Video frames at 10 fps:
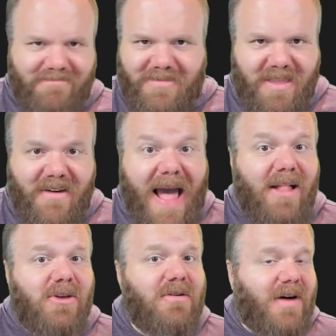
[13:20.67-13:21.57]
the
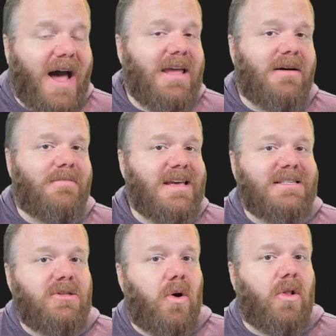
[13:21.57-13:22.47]
value of item
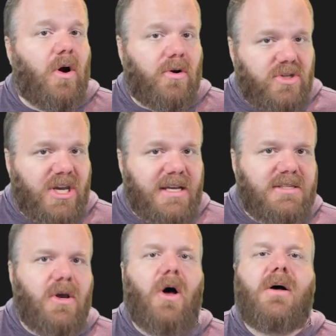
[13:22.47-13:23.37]
is no longer
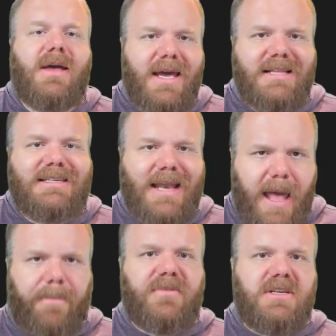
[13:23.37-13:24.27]
chainsaw, it's an
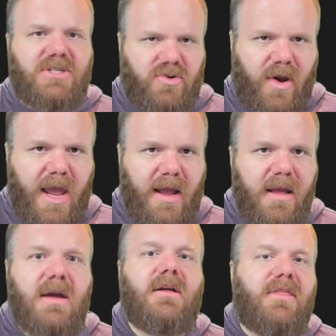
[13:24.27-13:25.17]
empty string.
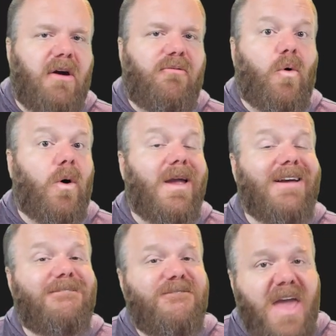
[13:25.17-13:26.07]
Therefore,
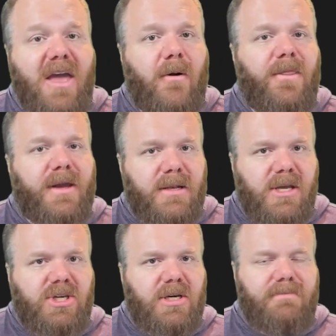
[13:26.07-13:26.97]
it failed the
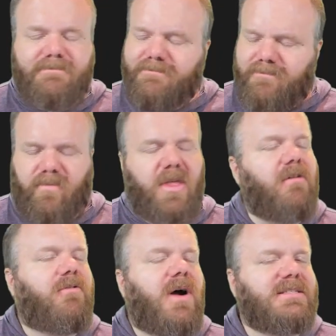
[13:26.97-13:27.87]
condition.
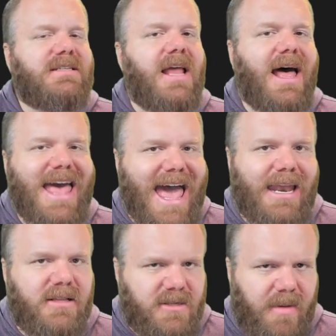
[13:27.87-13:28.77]
Therefore, I did not add
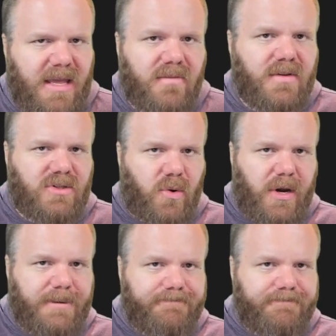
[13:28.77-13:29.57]
it to my inventory.